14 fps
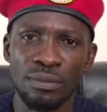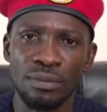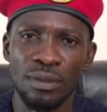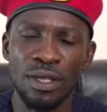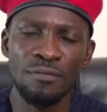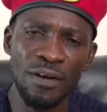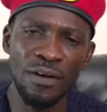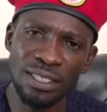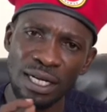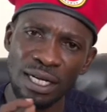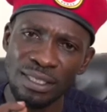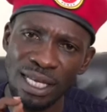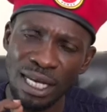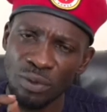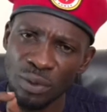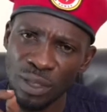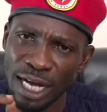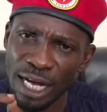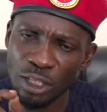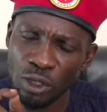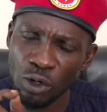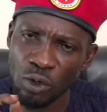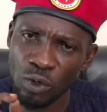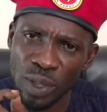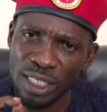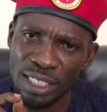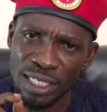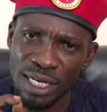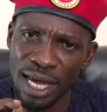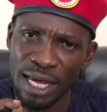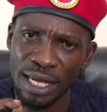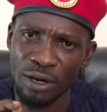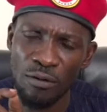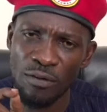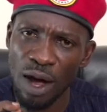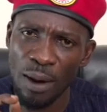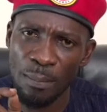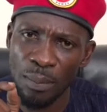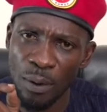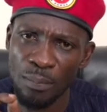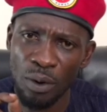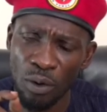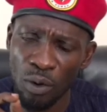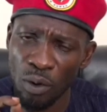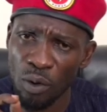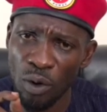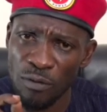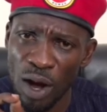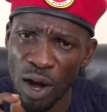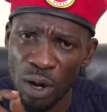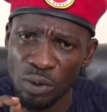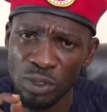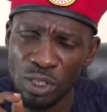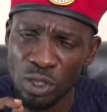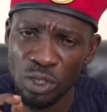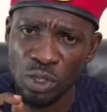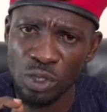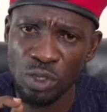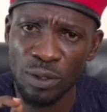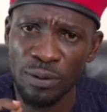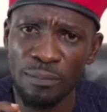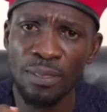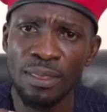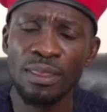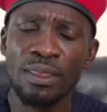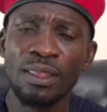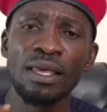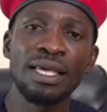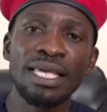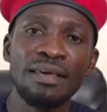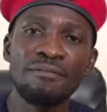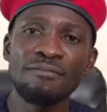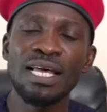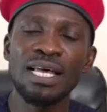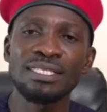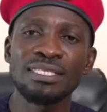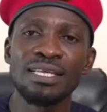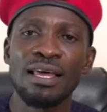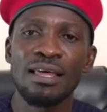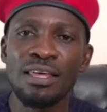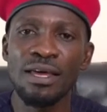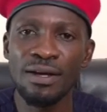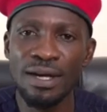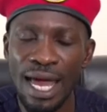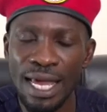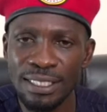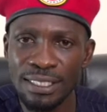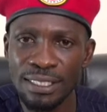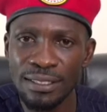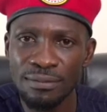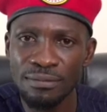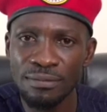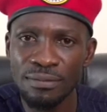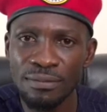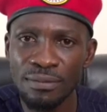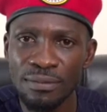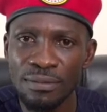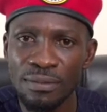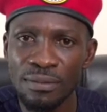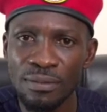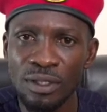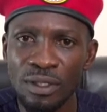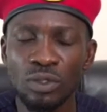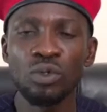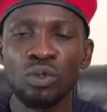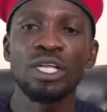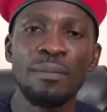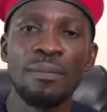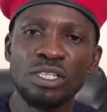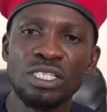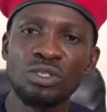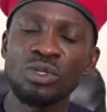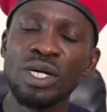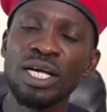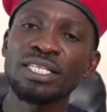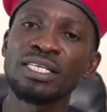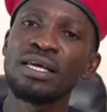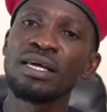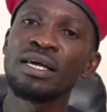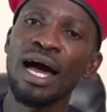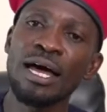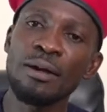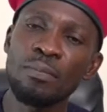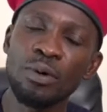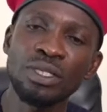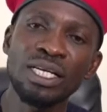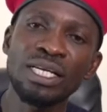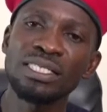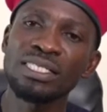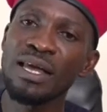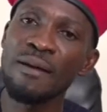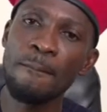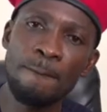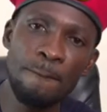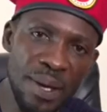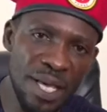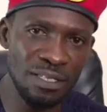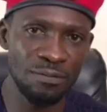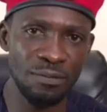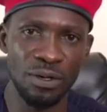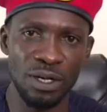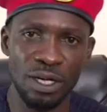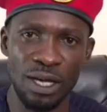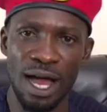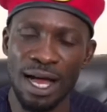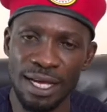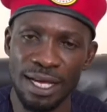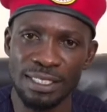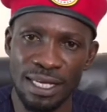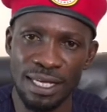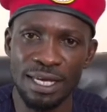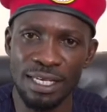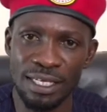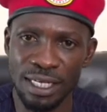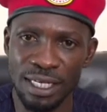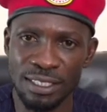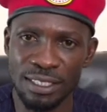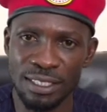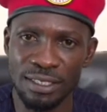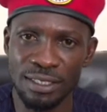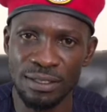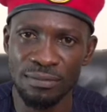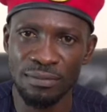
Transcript: In fact, I'll start with Article 29 of our, of our Constitution, gives us the right to demonstrate and protest peacefully against any injustice.